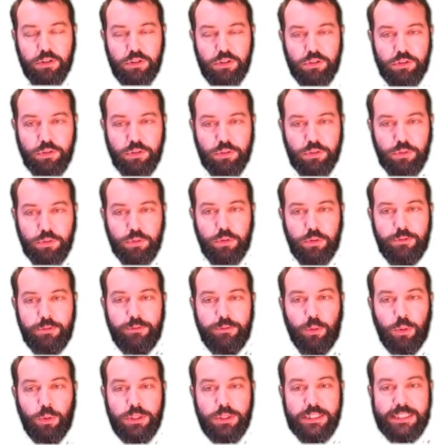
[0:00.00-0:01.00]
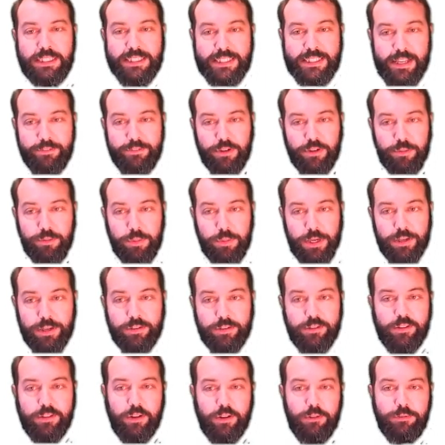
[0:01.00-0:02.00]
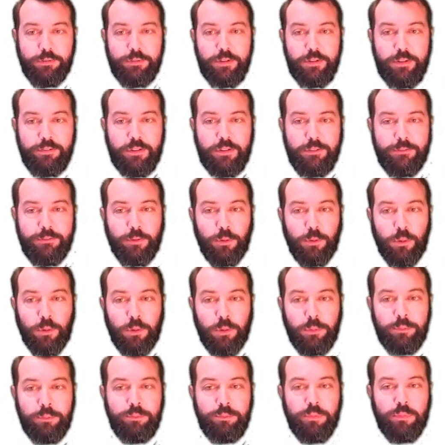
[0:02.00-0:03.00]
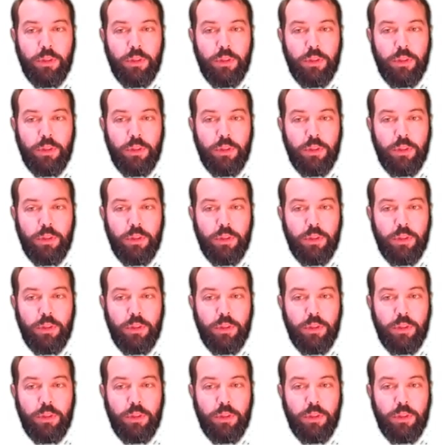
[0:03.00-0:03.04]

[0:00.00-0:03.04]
to 47 minutes. So 54,